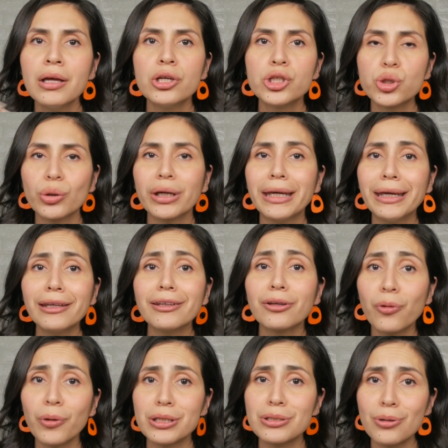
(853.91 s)
So it is
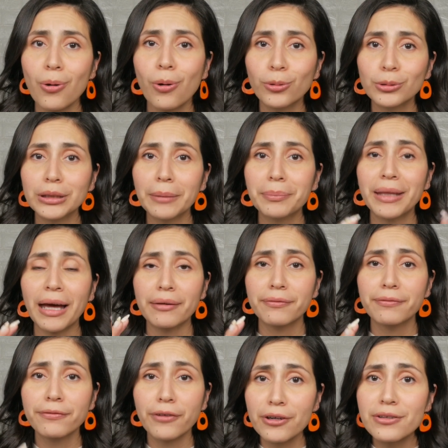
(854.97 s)
going to hold up that
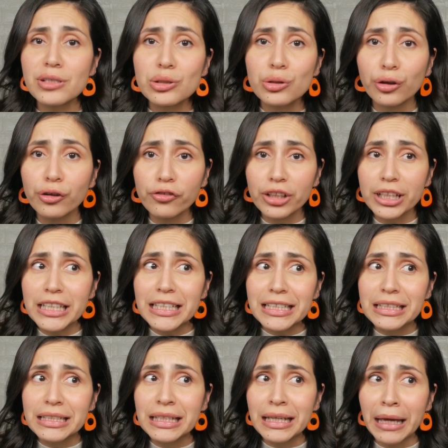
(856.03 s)
first surface,